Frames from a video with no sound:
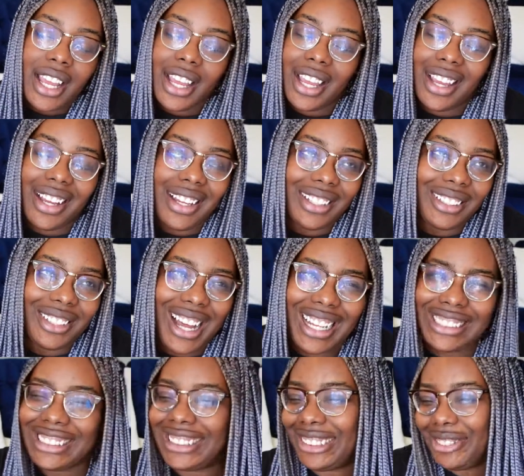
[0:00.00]
And I
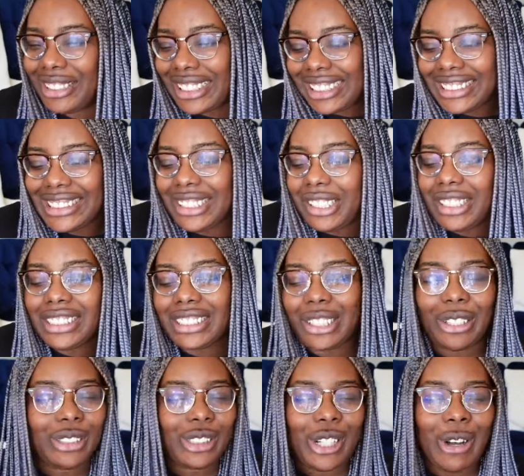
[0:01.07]
just want to continue these
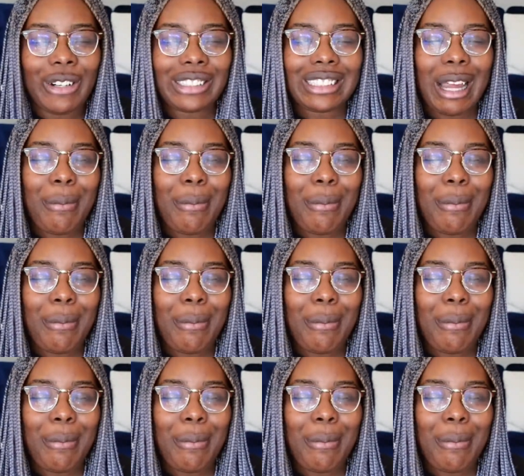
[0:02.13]
girl talks.